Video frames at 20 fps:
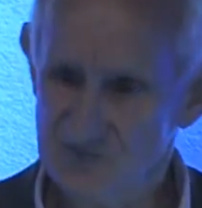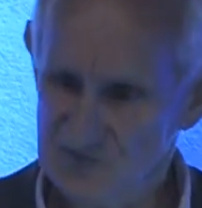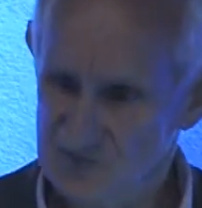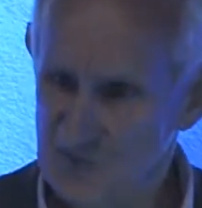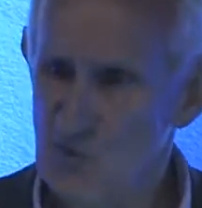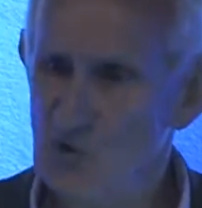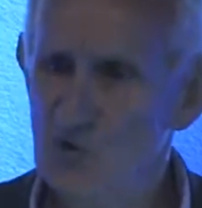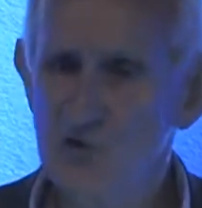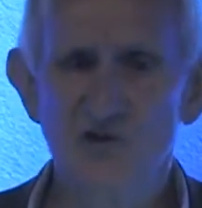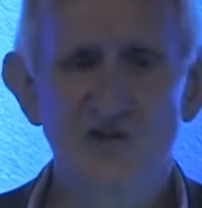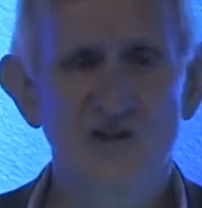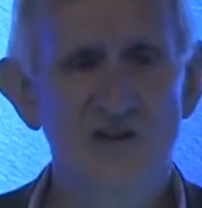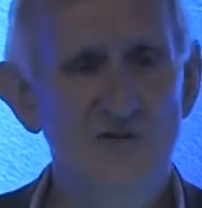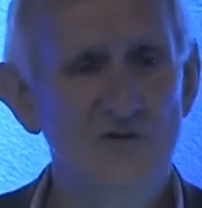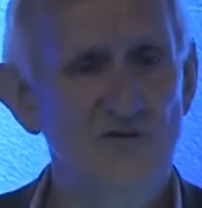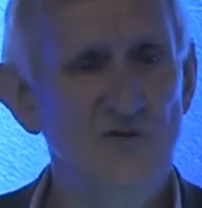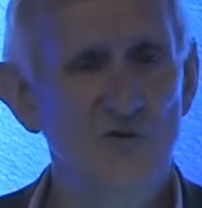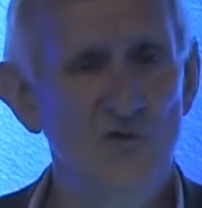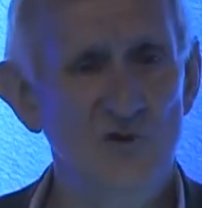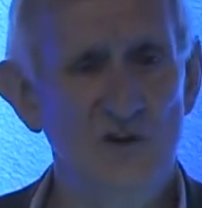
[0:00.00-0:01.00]
Model T
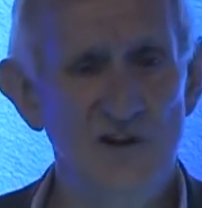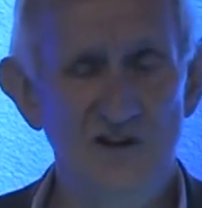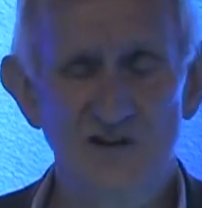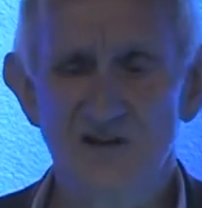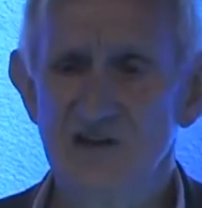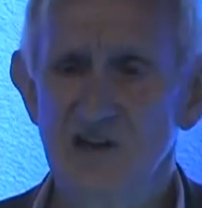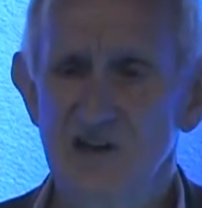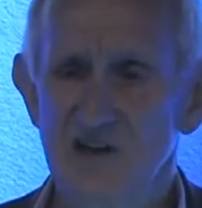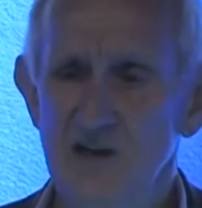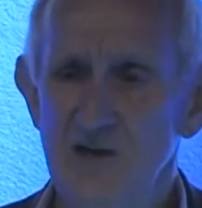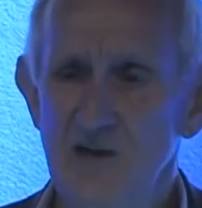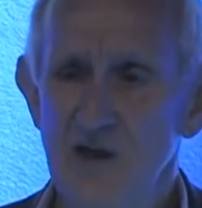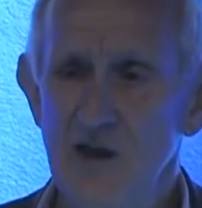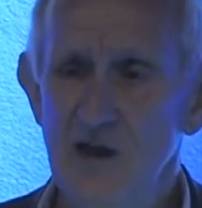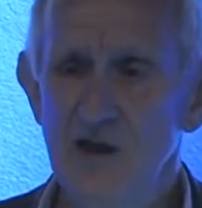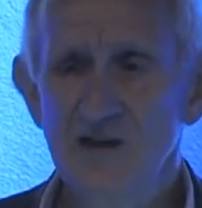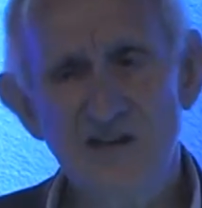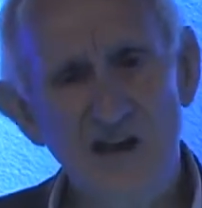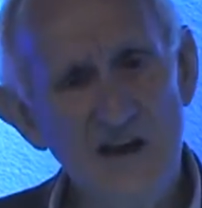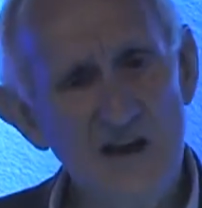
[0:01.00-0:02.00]
Ford, let's say,
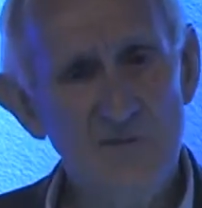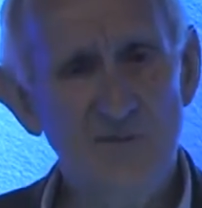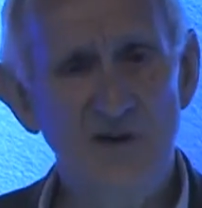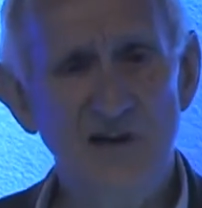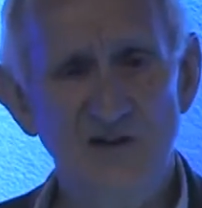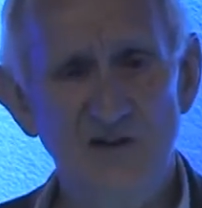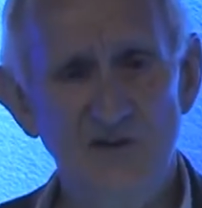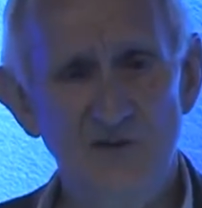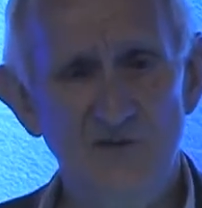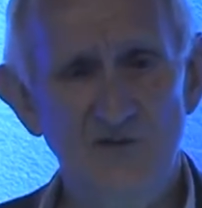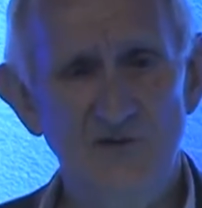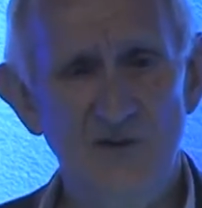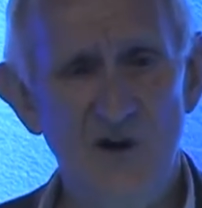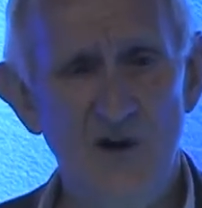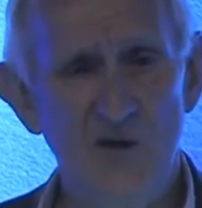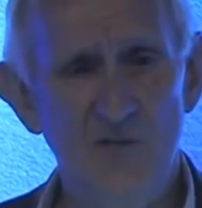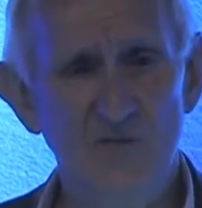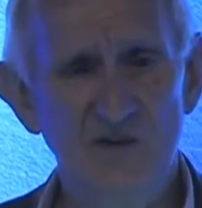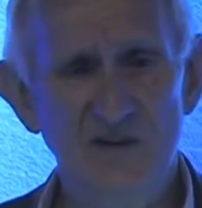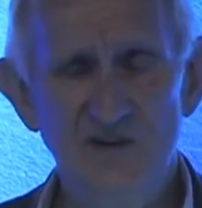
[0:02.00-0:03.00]
take it back to the
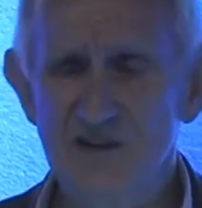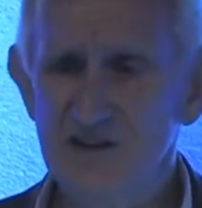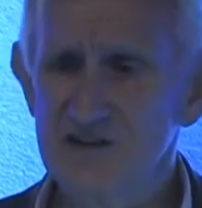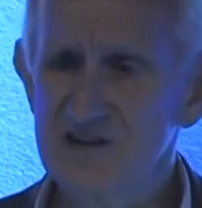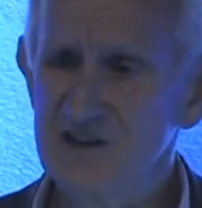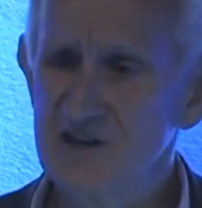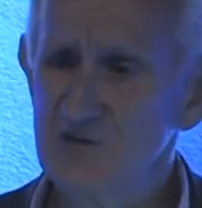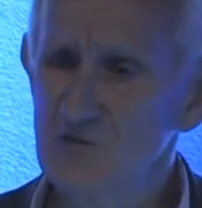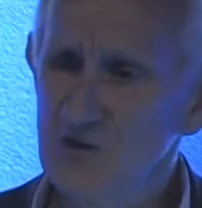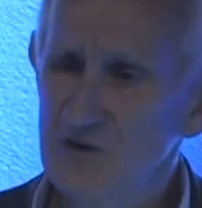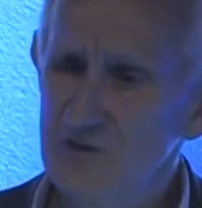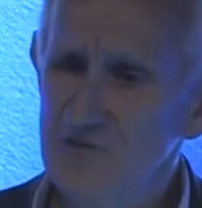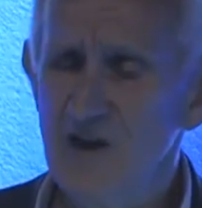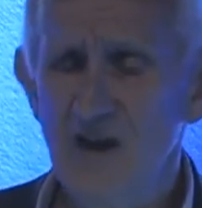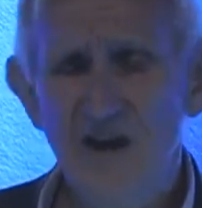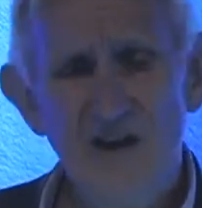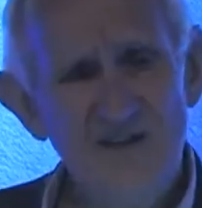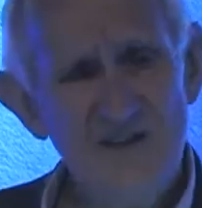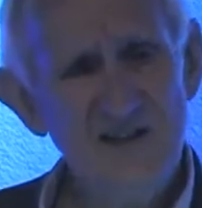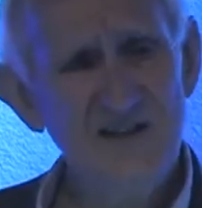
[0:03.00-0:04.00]
farm, but then say, well,
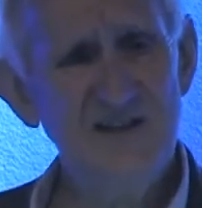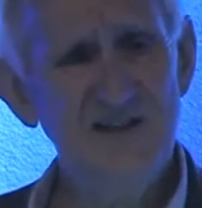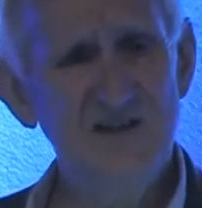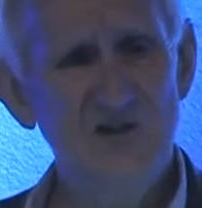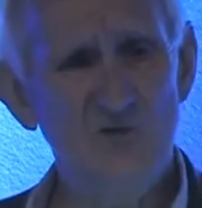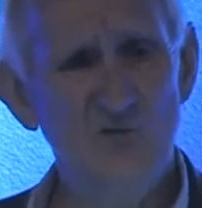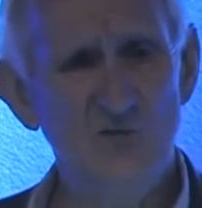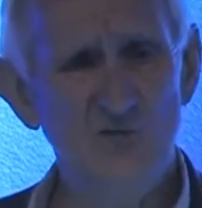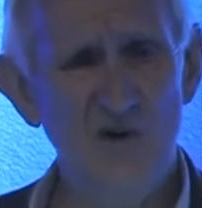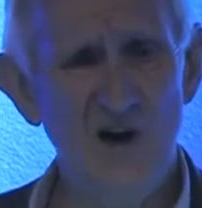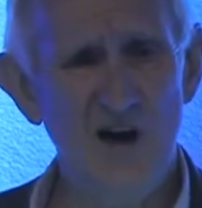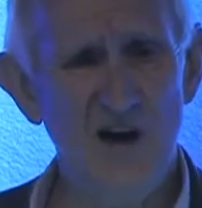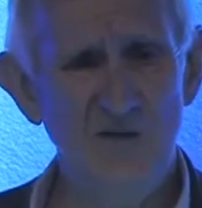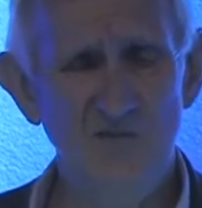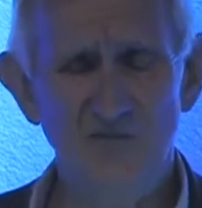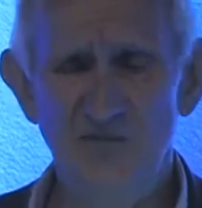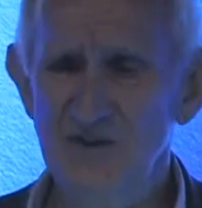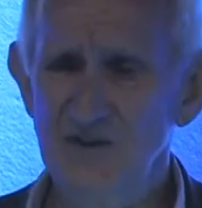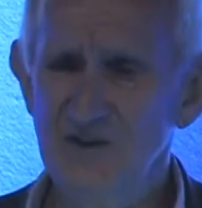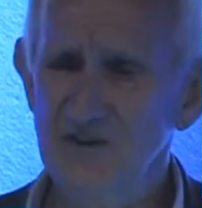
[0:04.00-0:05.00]
this is all
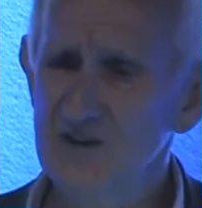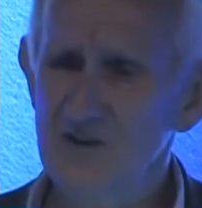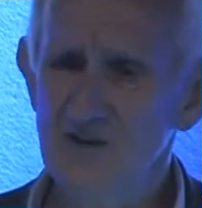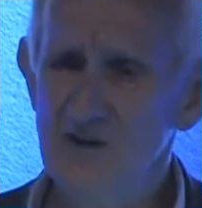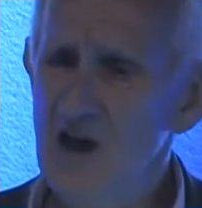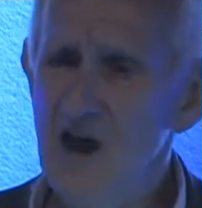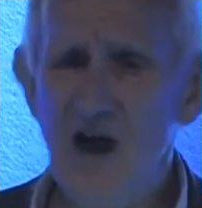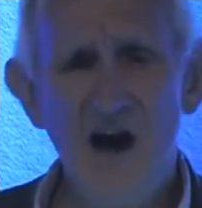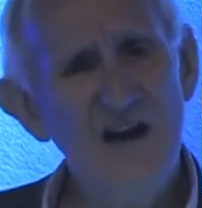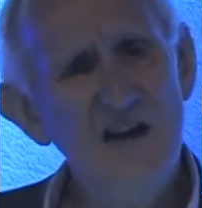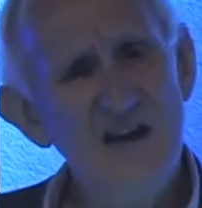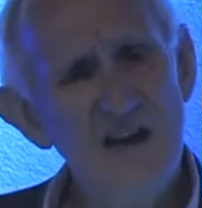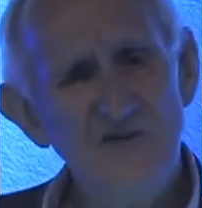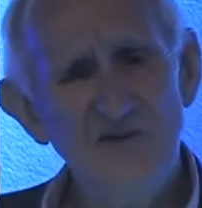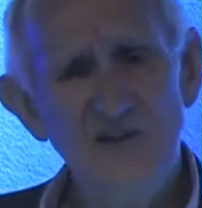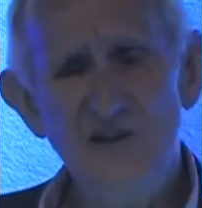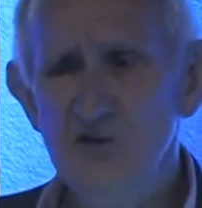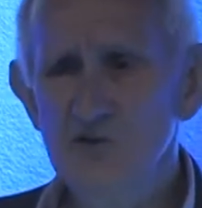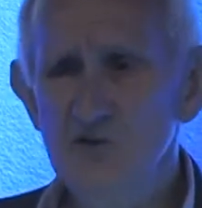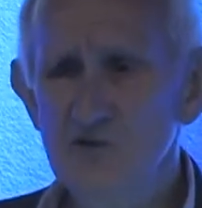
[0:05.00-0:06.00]
right, but you know, I never
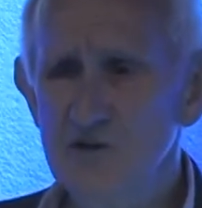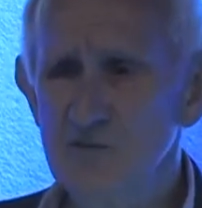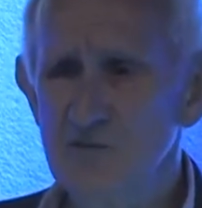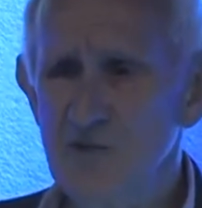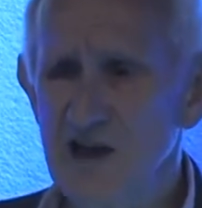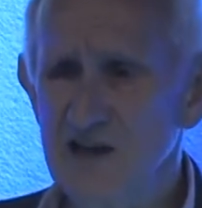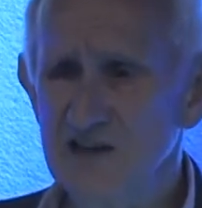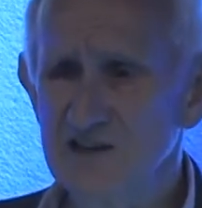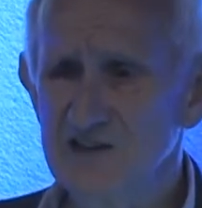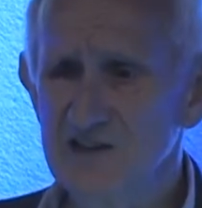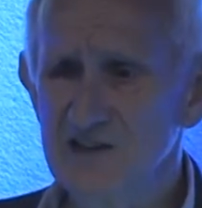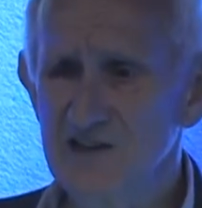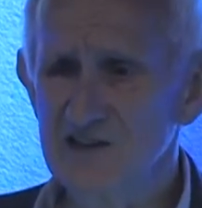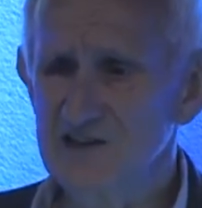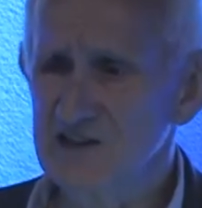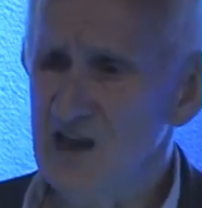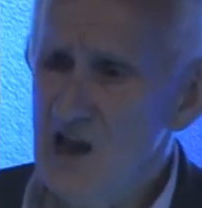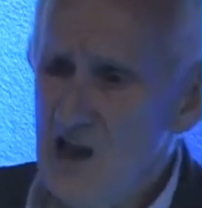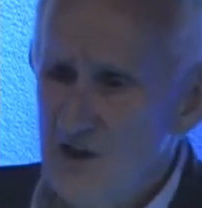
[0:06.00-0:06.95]
use the back seats.